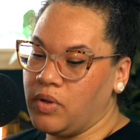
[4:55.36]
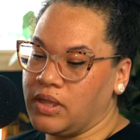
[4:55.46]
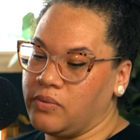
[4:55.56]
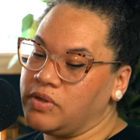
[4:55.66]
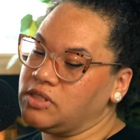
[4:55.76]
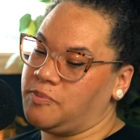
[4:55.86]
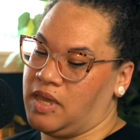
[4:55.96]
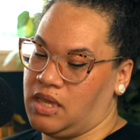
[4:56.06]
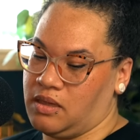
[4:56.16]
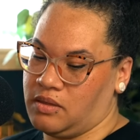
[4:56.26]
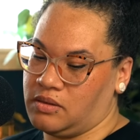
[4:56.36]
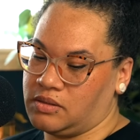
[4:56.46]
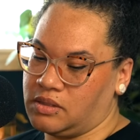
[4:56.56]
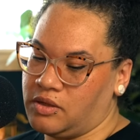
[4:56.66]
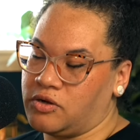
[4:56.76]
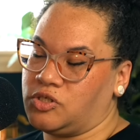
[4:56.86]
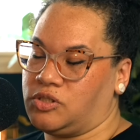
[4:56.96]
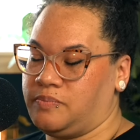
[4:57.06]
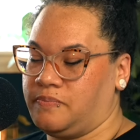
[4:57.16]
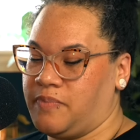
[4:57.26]
Well, I was paying large
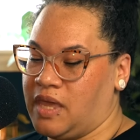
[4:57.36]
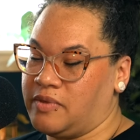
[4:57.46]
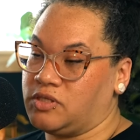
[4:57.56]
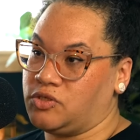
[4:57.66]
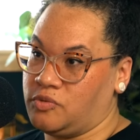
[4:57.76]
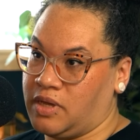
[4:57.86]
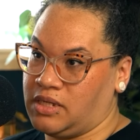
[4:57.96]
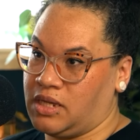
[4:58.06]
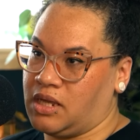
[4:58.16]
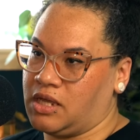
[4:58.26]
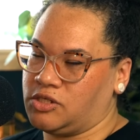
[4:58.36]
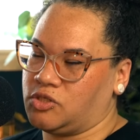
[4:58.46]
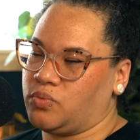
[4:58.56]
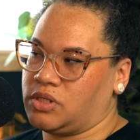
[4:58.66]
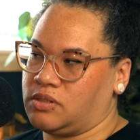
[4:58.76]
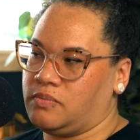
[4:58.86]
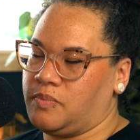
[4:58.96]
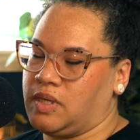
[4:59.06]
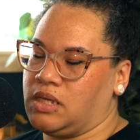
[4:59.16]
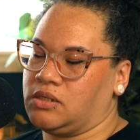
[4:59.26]
payments to my dad. I just
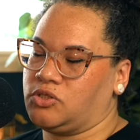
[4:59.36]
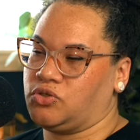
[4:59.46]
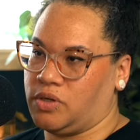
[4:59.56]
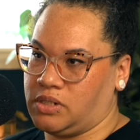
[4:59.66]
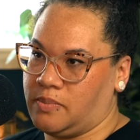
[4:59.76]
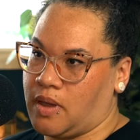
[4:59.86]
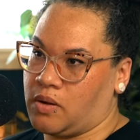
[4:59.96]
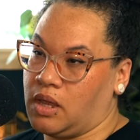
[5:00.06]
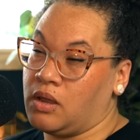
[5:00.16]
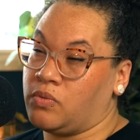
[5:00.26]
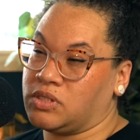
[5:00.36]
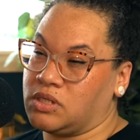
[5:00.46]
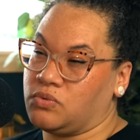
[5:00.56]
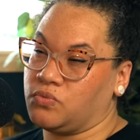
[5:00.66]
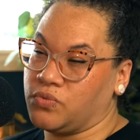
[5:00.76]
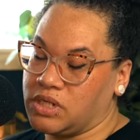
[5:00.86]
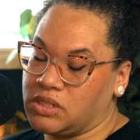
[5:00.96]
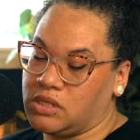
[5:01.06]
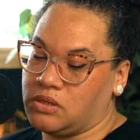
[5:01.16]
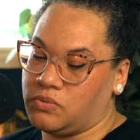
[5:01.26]
wasn't being strict about it. I wasn't
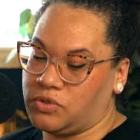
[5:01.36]
really